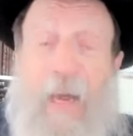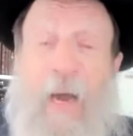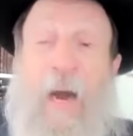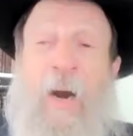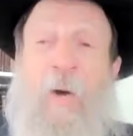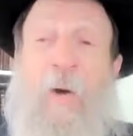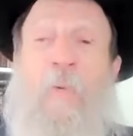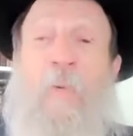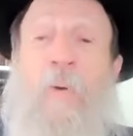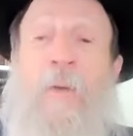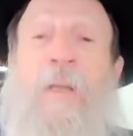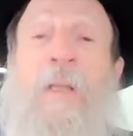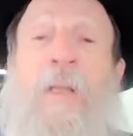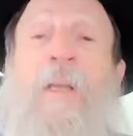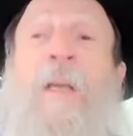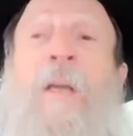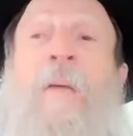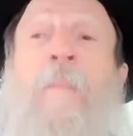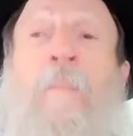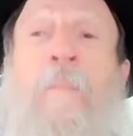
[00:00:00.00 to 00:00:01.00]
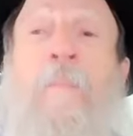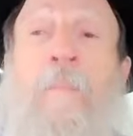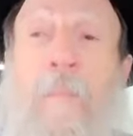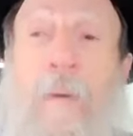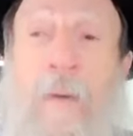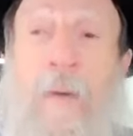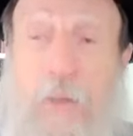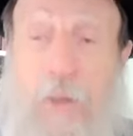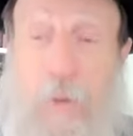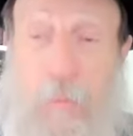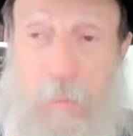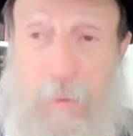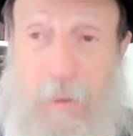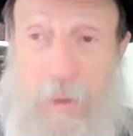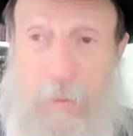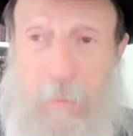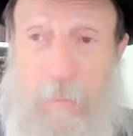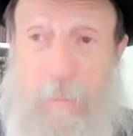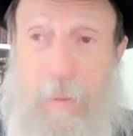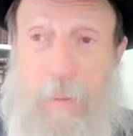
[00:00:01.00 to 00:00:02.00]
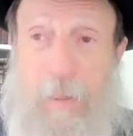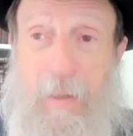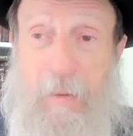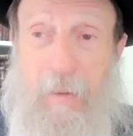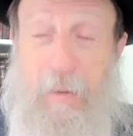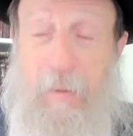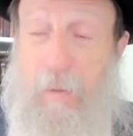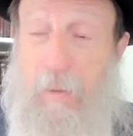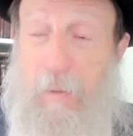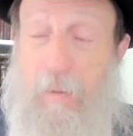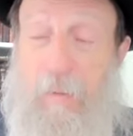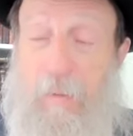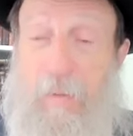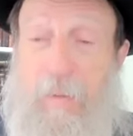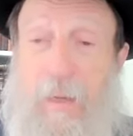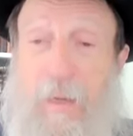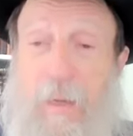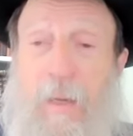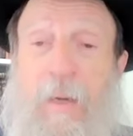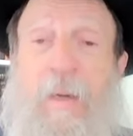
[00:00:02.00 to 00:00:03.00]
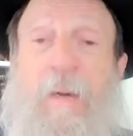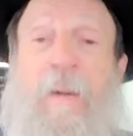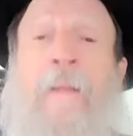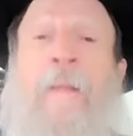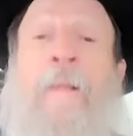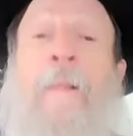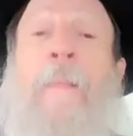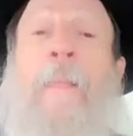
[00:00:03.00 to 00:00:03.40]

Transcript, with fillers: are really much, much better than